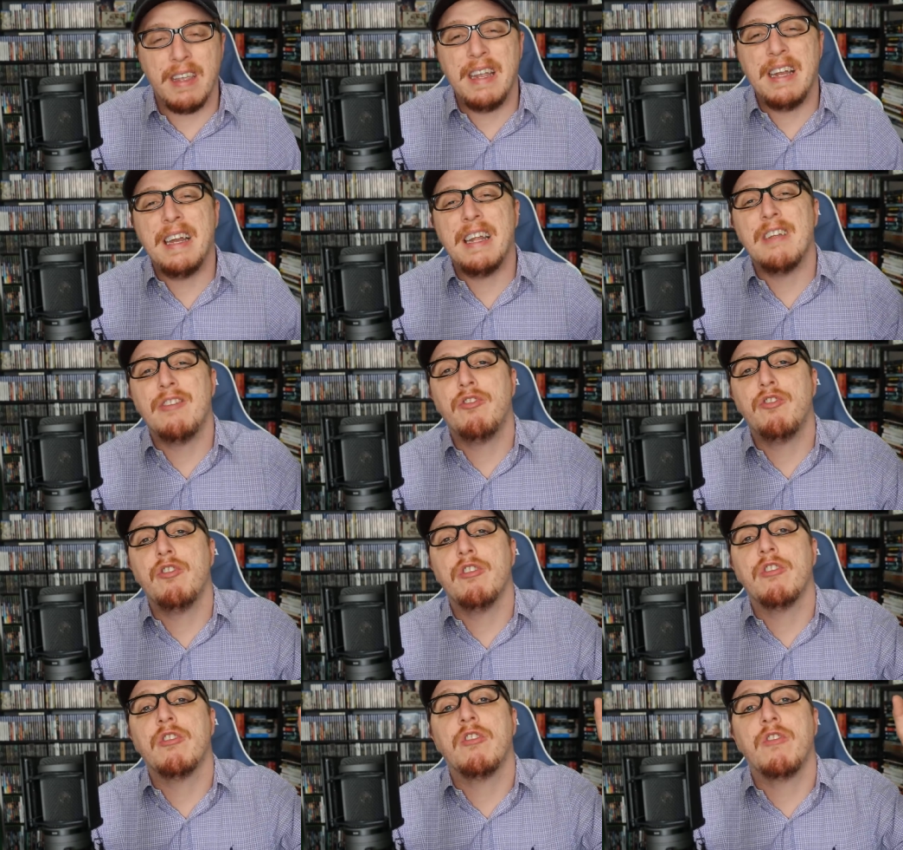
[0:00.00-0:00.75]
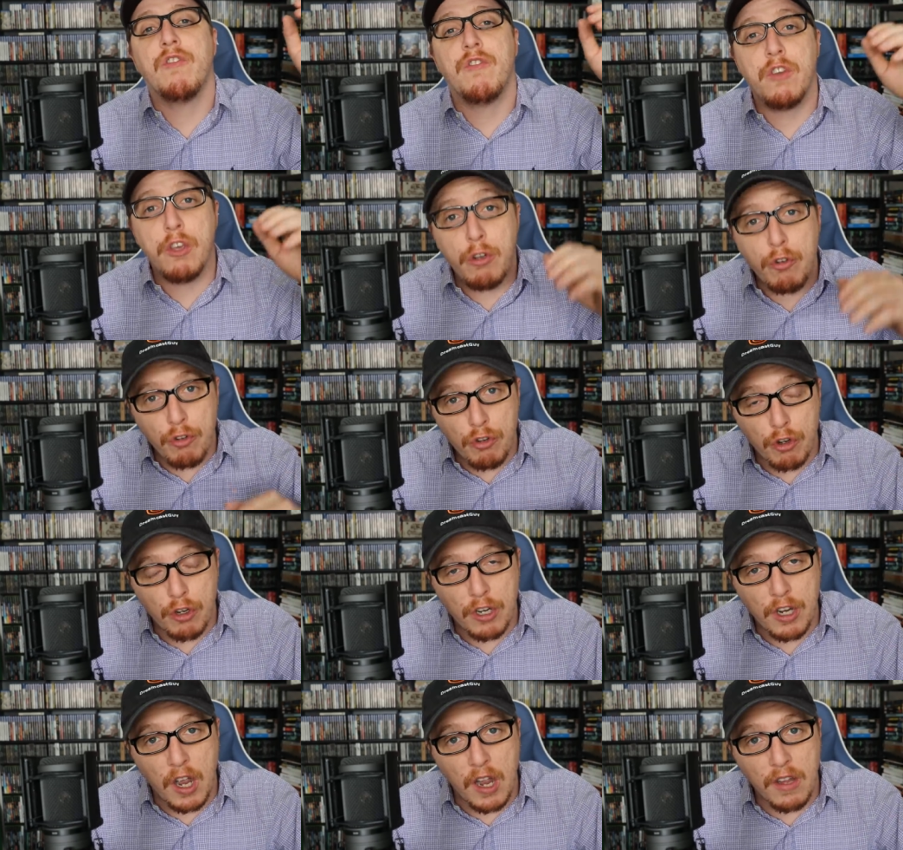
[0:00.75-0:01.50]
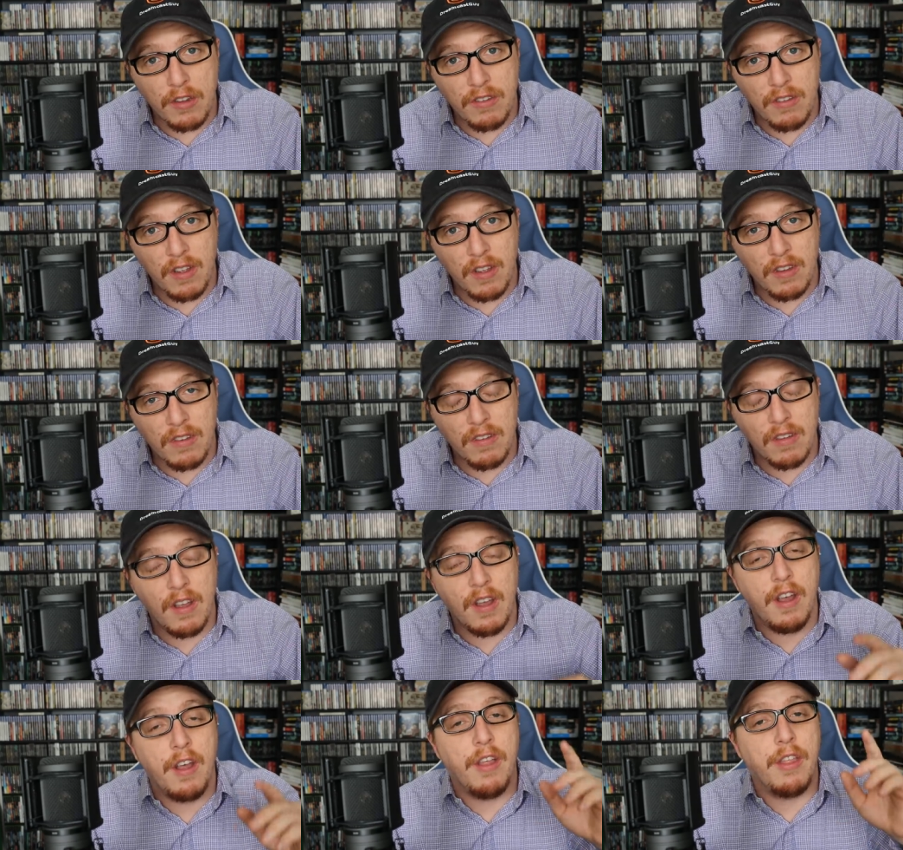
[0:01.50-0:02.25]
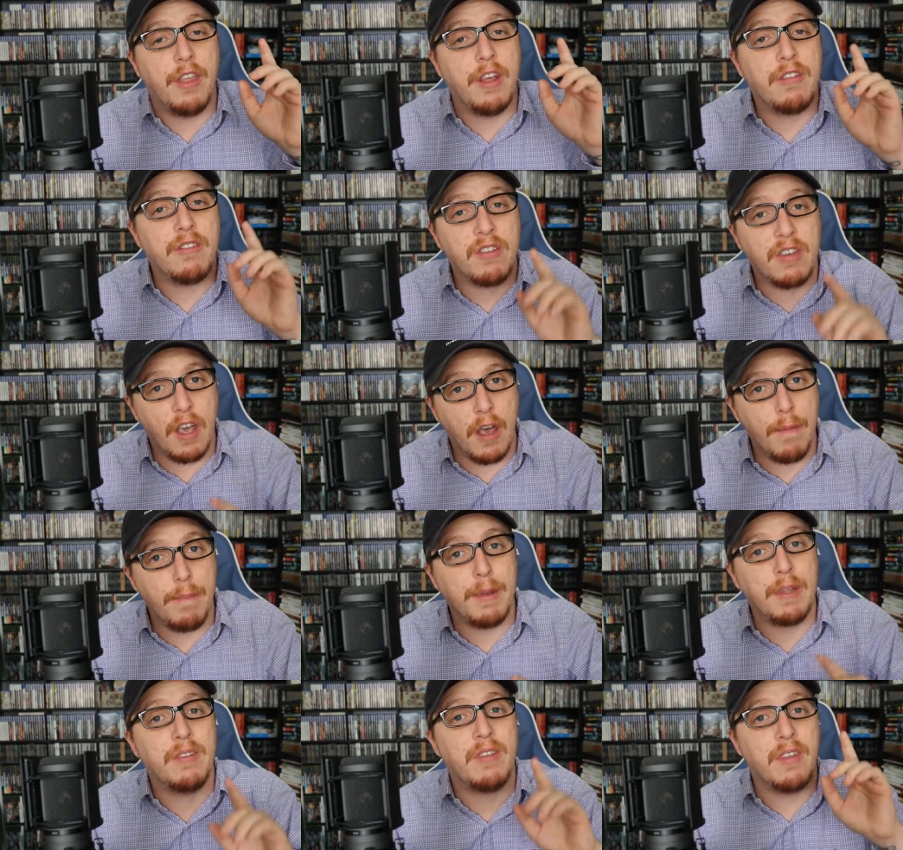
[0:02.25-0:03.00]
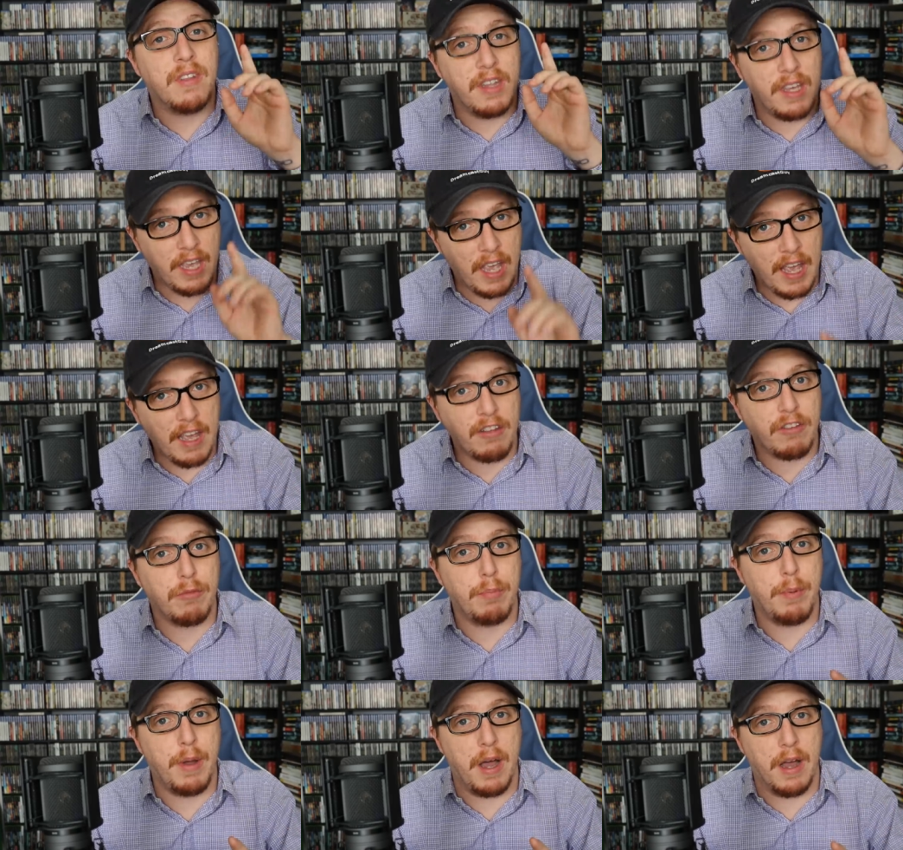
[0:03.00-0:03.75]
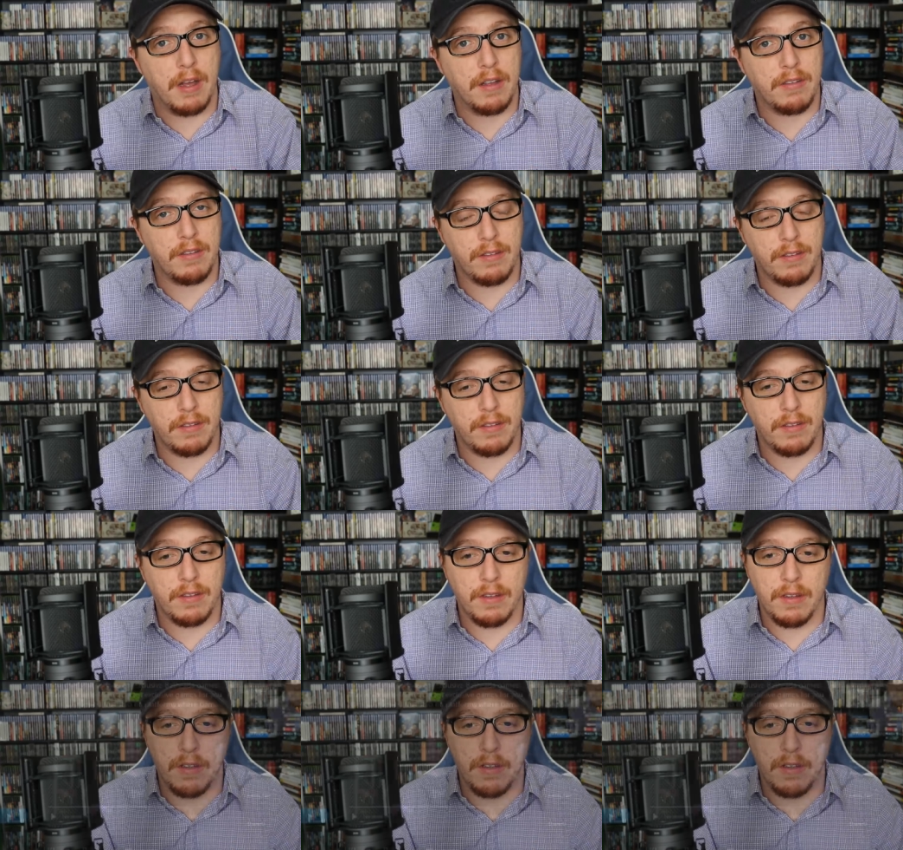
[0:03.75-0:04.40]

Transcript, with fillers: It is just future content that's coming to the Xbox.